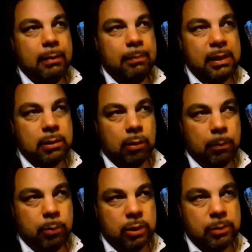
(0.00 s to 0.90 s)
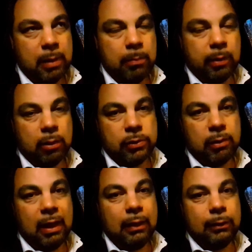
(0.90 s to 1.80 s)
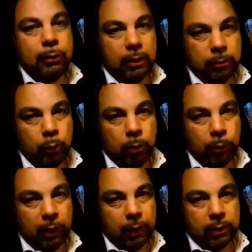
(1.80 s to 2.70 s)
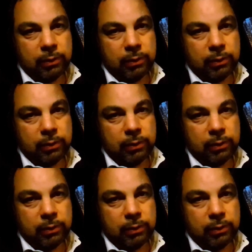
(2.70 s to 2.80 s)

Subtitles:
means a lot more speed, but also a lot more work.